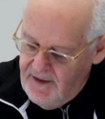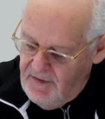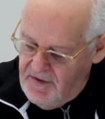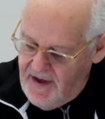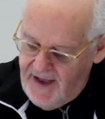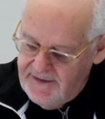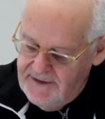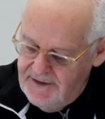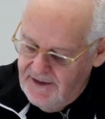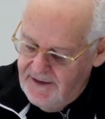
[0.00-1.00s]

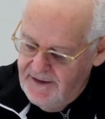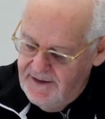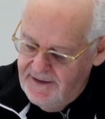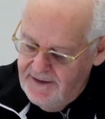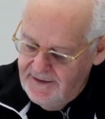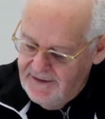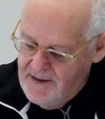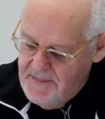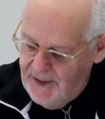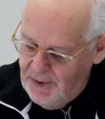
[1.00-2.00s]
than,"
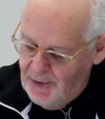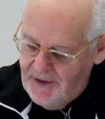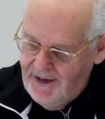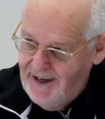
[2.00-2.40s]
let me look.